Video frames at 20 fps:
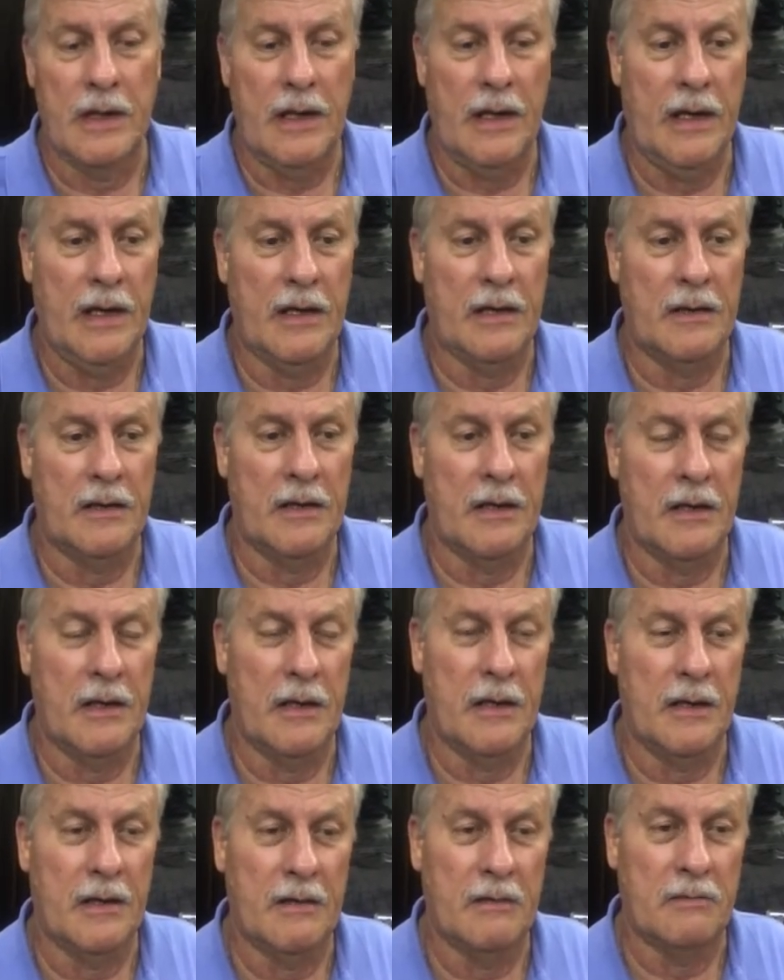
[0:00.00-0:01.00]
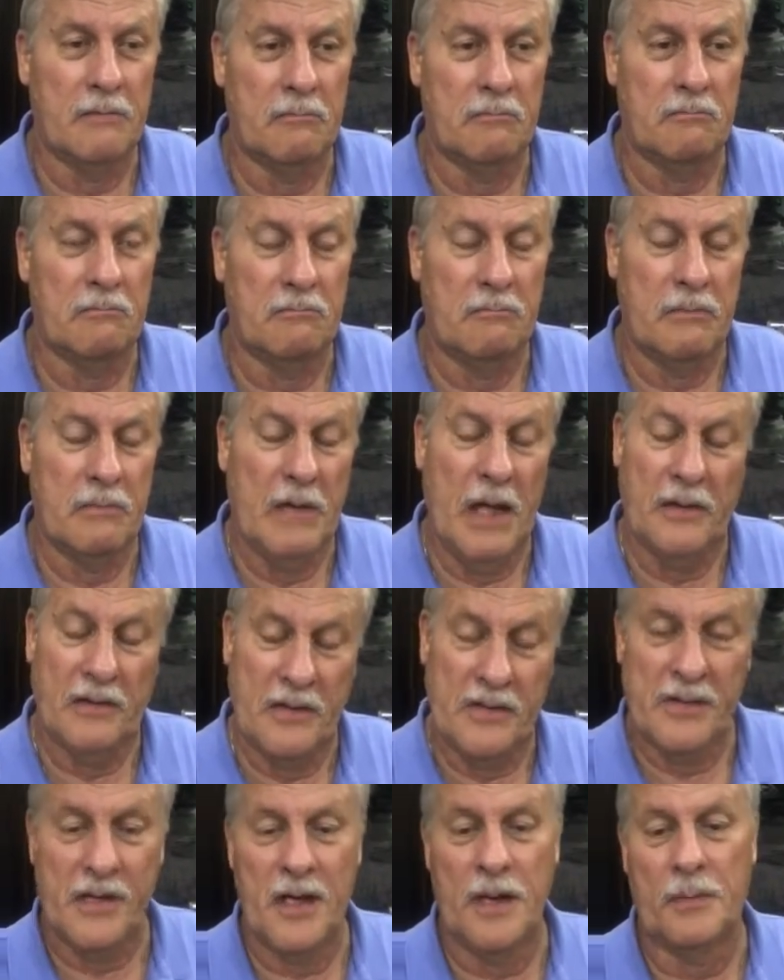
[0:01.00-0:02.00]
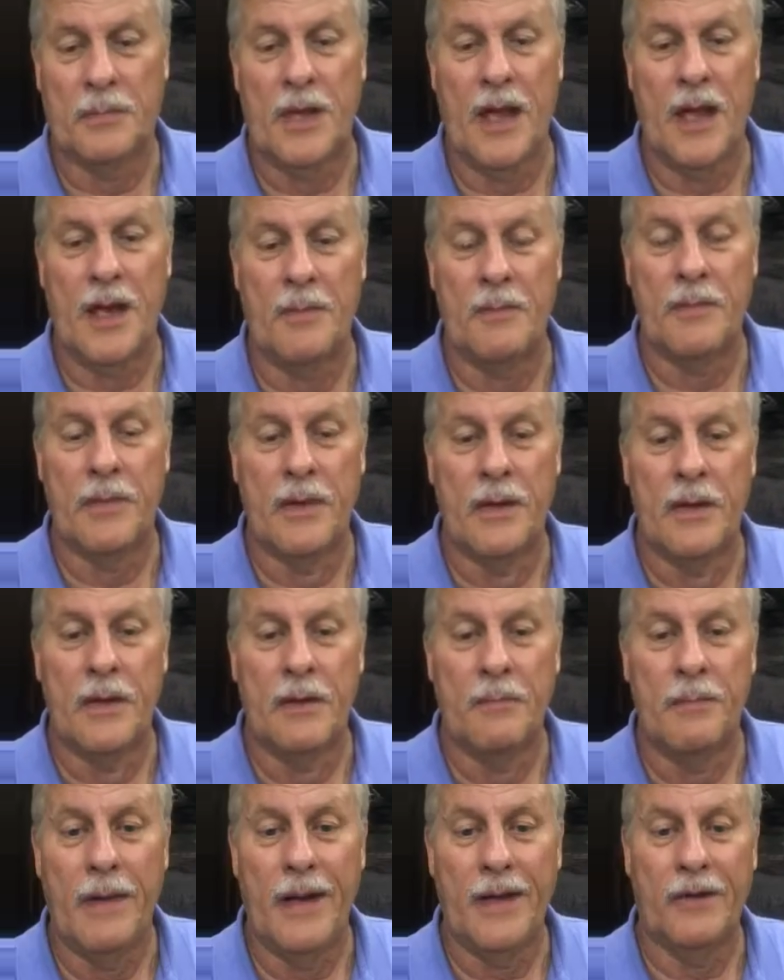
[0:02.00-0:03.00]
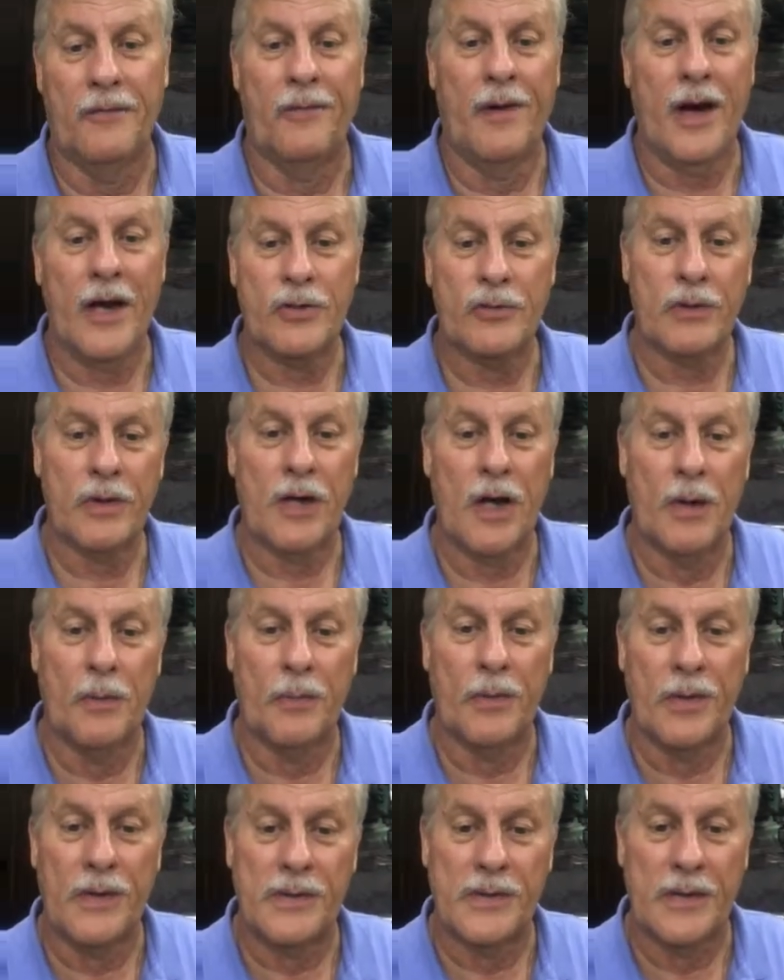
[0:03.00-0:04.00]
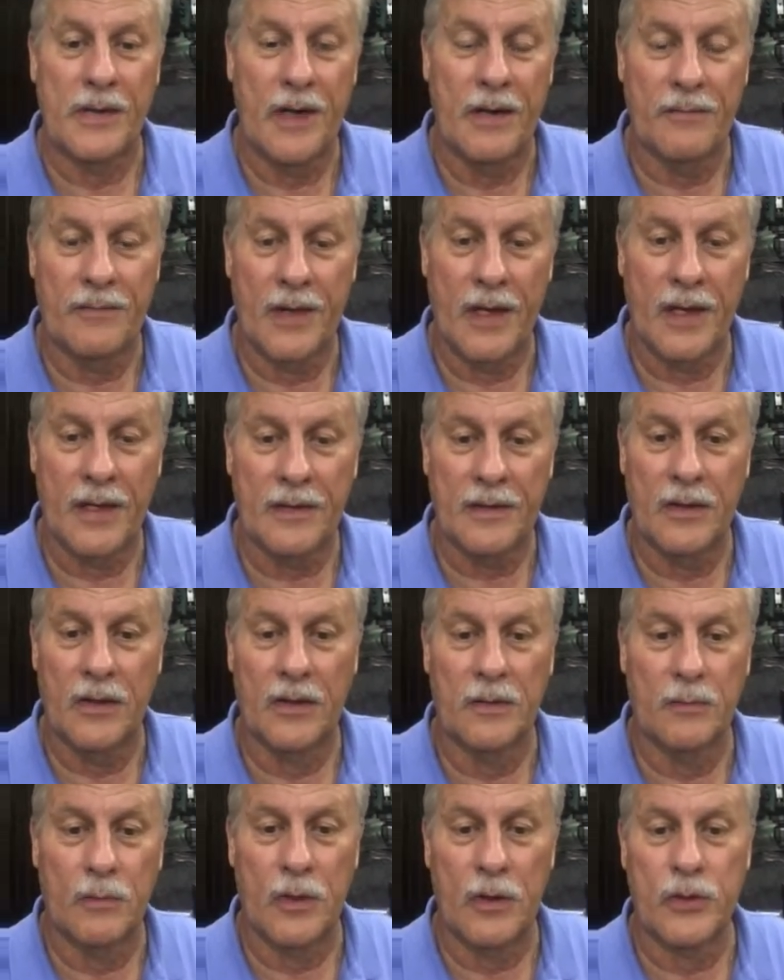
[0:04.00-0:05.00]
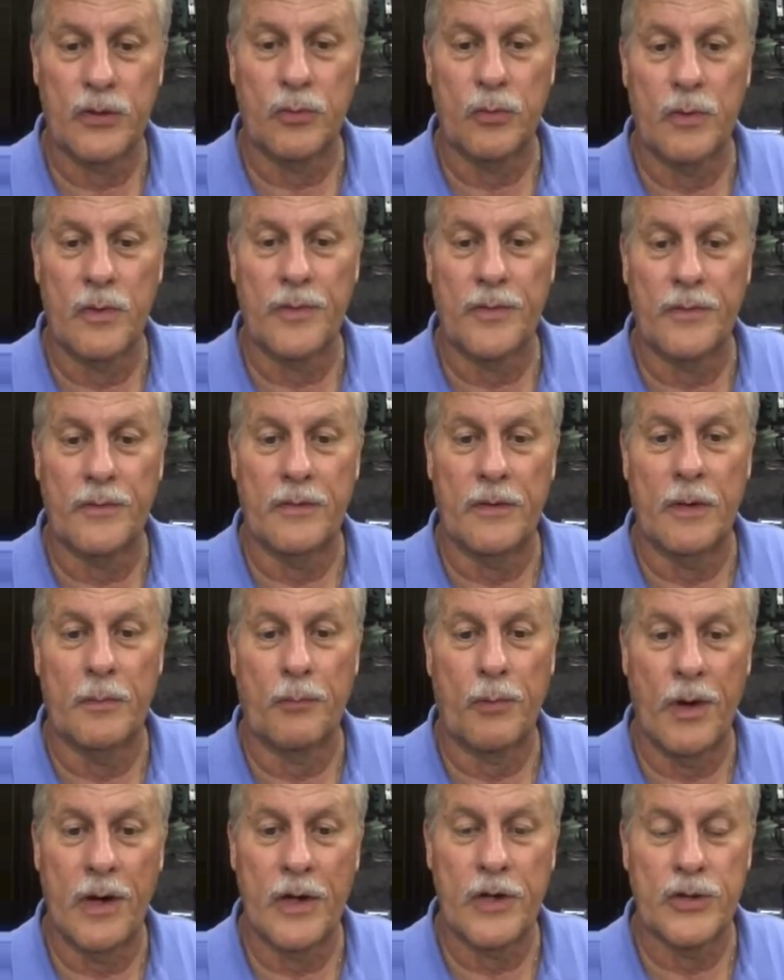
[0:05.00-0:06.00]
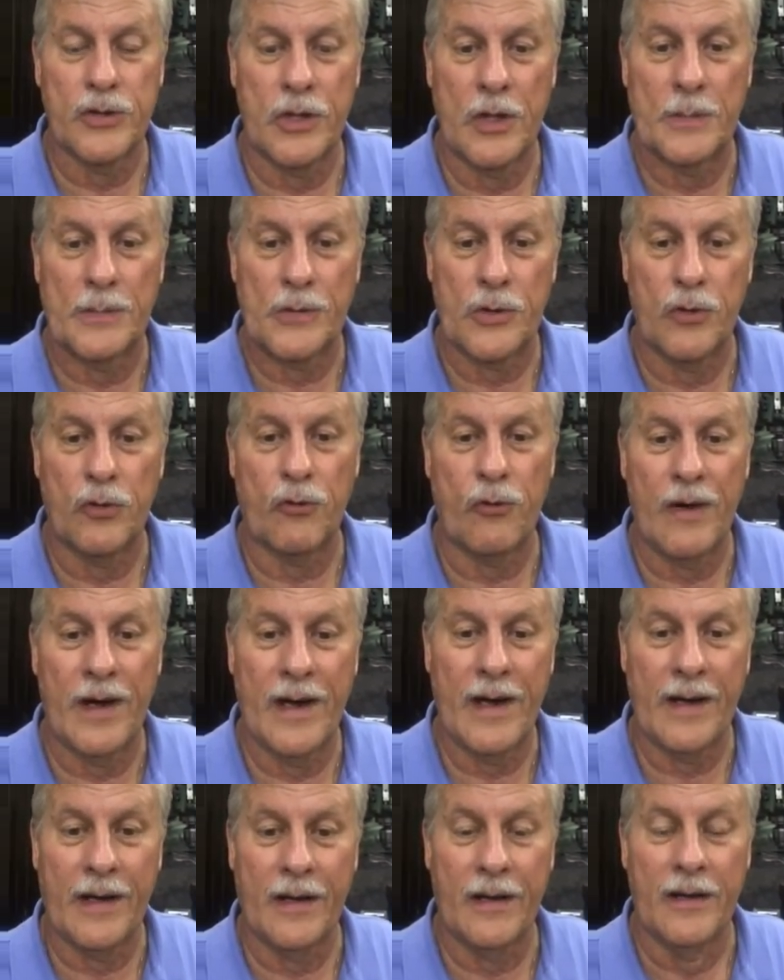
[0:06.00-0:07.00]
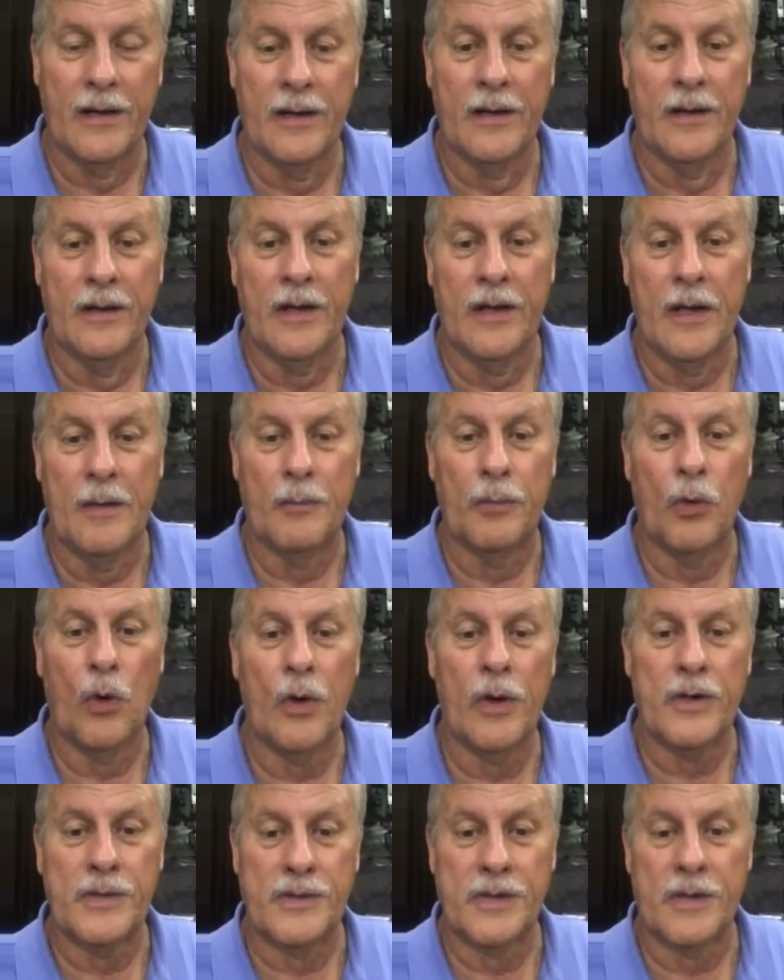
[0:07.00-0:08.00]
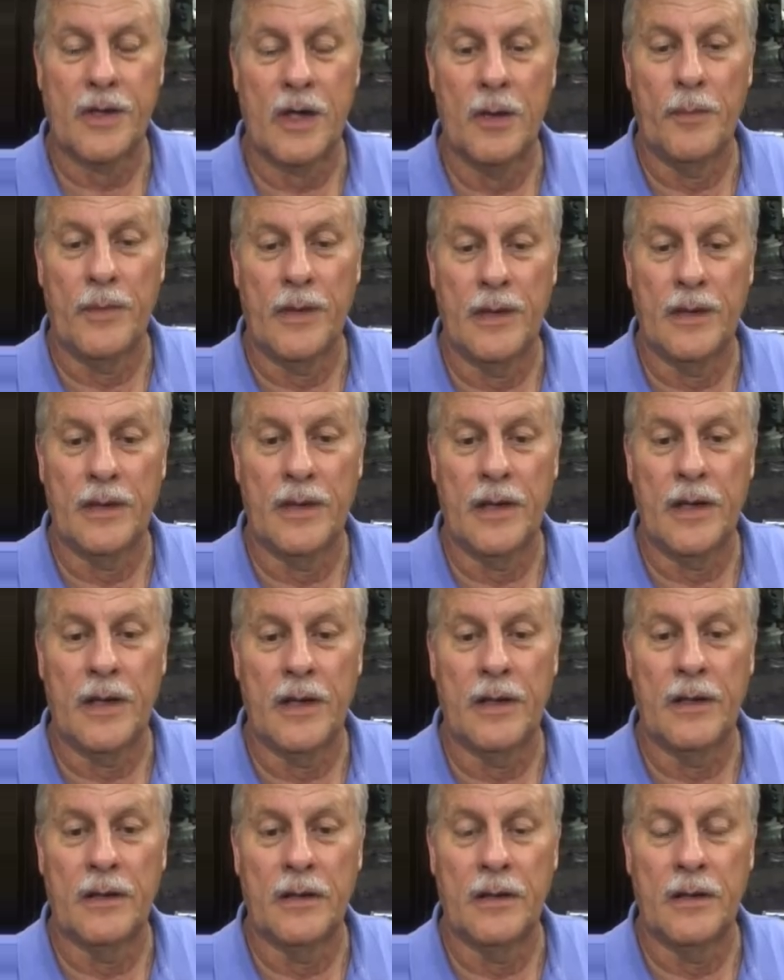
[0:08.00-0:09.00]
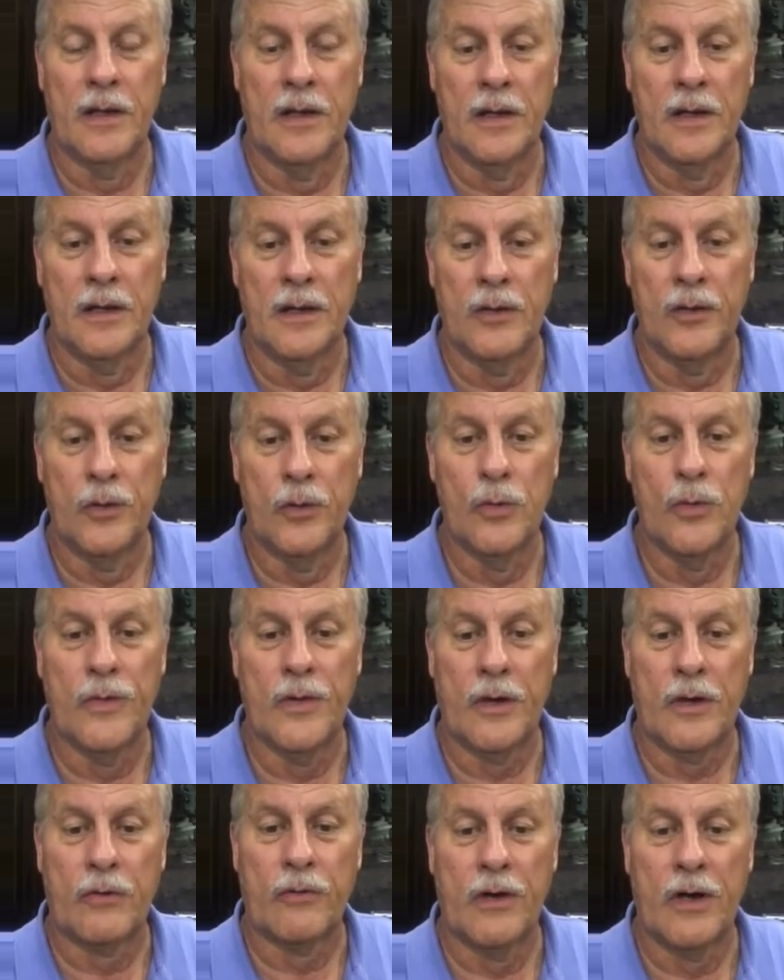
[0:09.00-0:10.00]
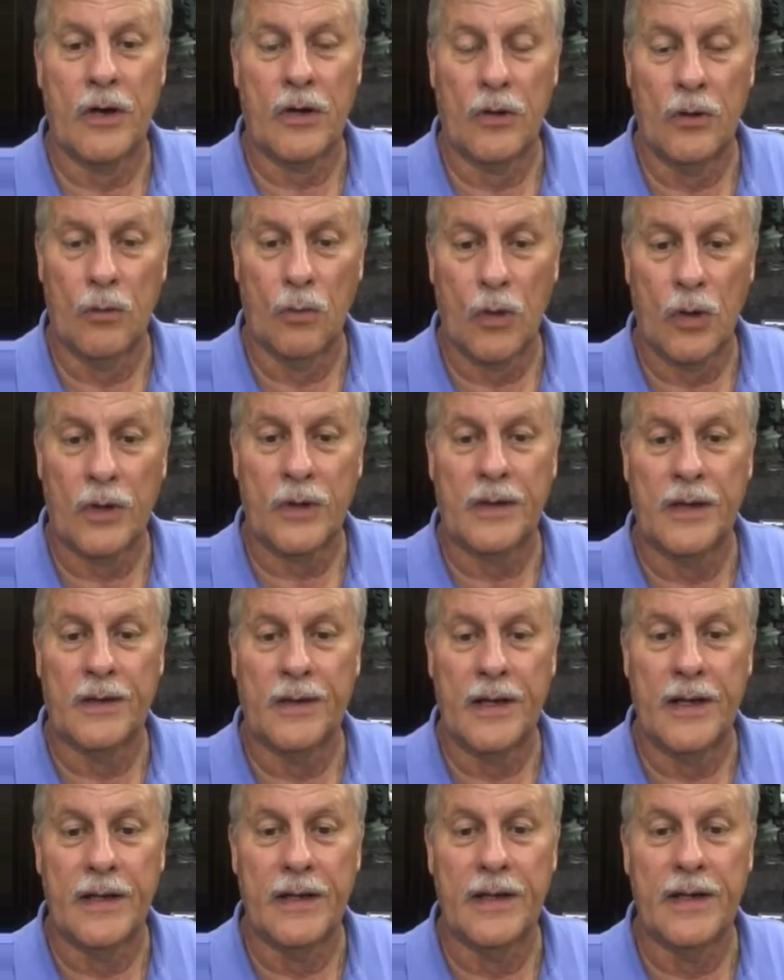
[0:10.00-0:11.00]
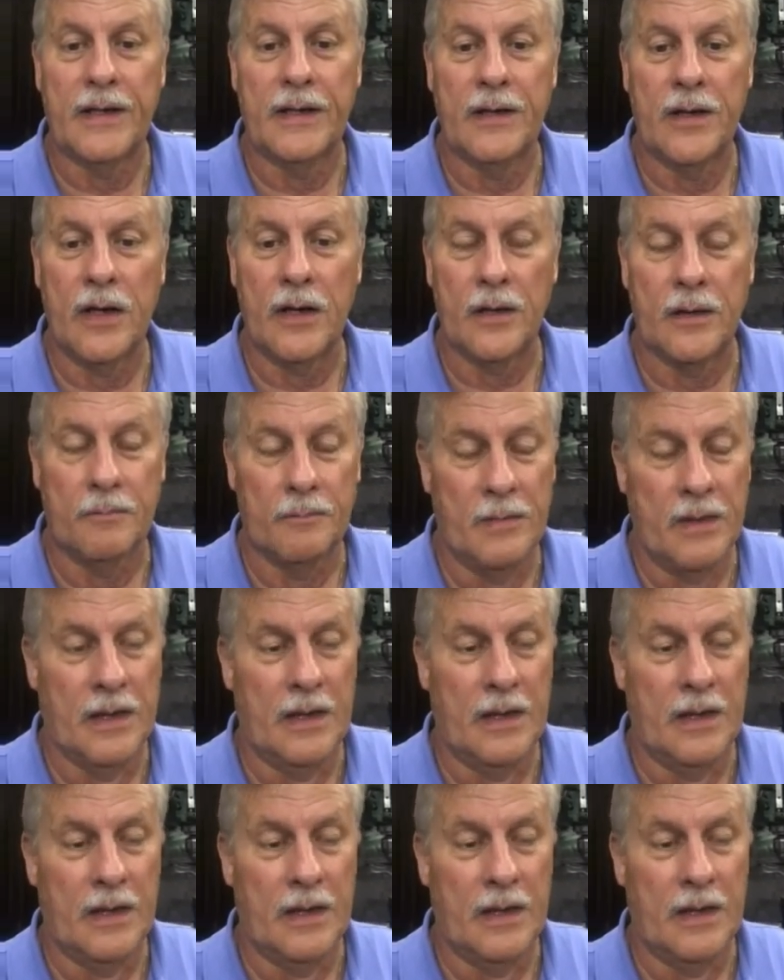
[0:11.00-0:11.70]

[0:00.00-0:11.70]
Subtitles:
and at the same time manufacturing companies have not done much with apprenticeships or training employees to come in and do the critical work that they need done.